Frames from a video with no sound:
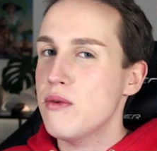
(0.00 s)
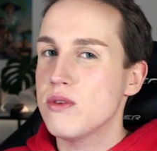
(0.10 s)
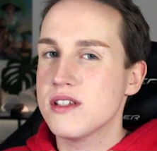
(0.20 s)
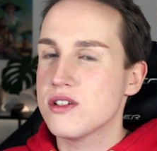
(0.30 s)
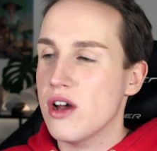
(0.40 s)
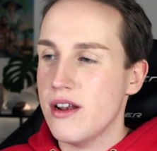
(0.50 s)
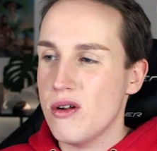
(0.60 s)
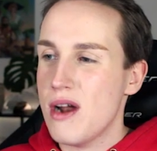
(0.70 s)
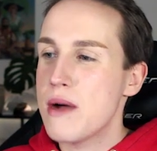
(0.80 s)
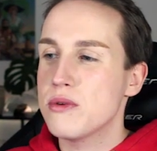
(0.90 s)
I was a
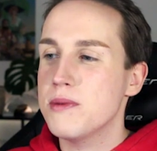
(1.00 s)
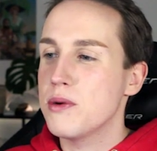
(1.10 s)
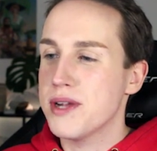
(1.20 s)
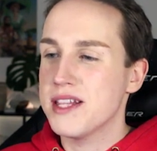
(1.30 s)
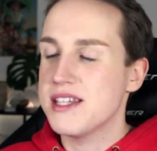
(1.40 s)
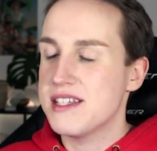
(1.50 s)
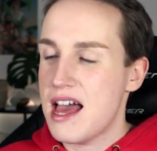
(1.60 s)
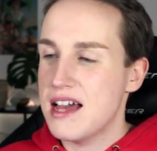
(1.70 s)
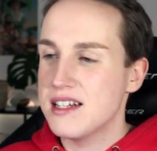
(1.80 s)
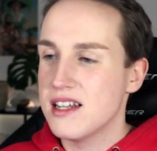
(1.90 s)
toddler, I would be really
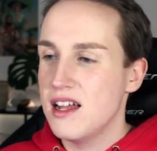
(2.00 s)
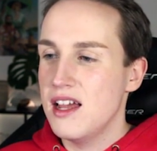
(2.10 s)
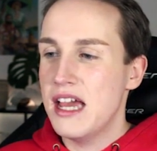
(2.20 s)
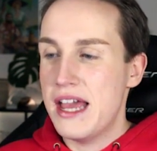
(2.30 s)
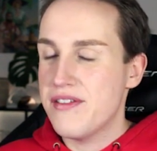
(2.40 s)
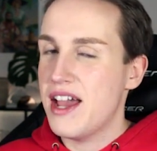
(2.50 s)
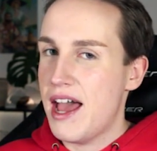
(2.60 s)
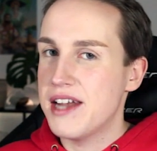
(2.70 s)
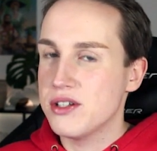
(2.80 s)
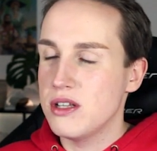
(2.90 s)
sad if I
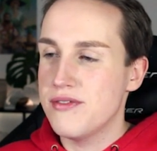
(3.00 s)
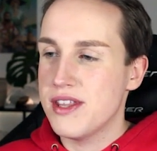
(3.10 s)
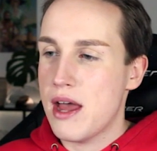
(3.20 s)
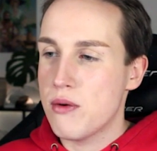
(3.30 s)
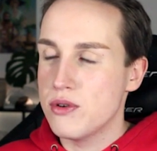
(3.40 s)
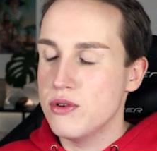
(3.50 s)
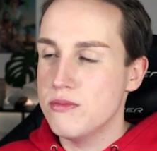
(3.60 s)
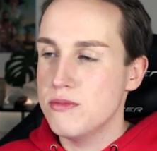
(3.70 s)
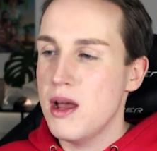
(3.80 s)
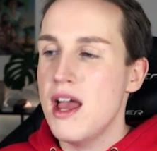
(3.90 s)
had to live in that
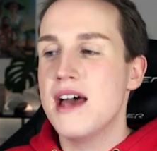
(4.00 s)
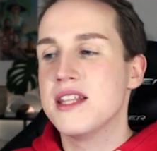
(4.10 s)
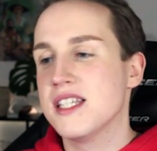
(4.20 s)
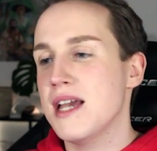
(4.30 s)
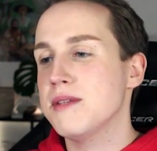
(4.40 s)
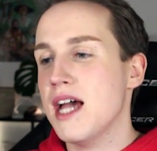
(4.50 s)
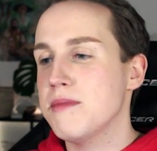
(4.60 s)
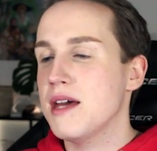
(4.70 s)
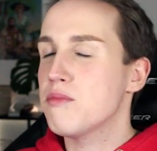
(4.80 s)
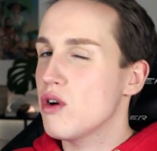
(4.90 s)
room. At the same
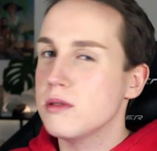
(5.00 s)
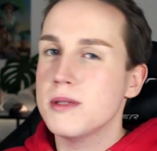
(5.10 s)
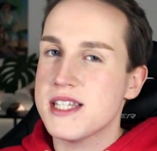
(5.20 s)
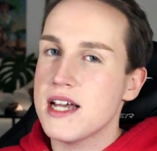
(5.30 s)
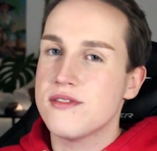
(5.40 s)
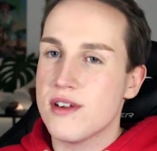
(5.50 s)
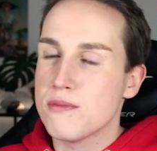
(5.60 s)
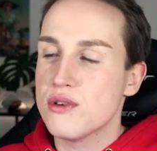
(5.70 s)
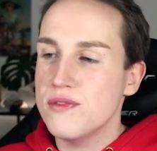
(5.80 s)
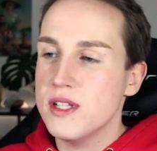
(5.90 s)
time, that probably sounds very
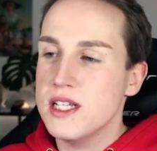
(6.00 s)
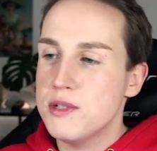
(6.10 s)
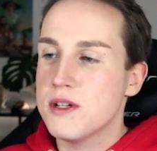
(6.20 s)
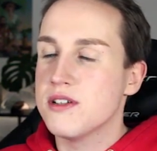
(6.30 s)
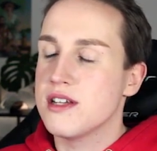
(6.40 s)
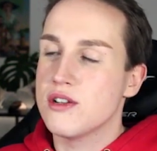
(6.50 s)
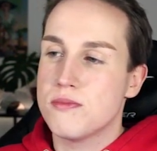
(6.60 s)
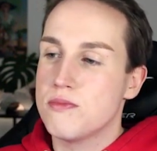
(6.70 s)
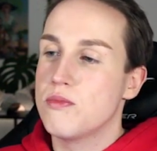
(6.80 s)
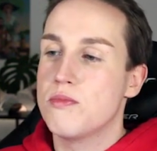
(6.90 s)
privileged because
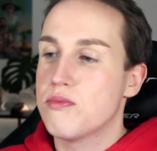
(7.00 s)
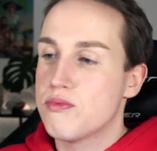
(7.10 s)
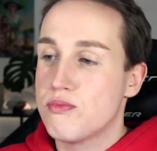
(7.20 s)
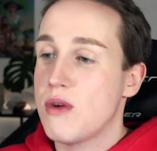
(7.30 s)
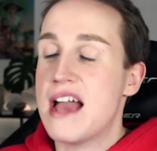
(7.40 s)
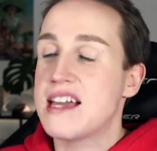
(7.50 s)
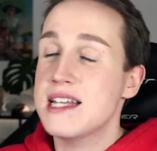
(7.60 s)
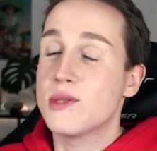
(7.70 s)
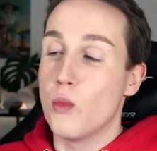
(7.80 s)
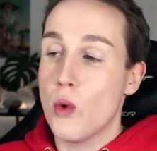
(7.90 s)
there's, I
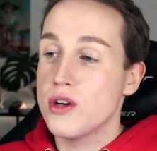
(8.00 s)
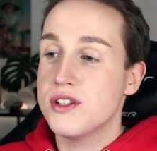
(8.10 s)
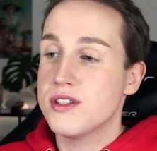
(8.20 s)
guess, worse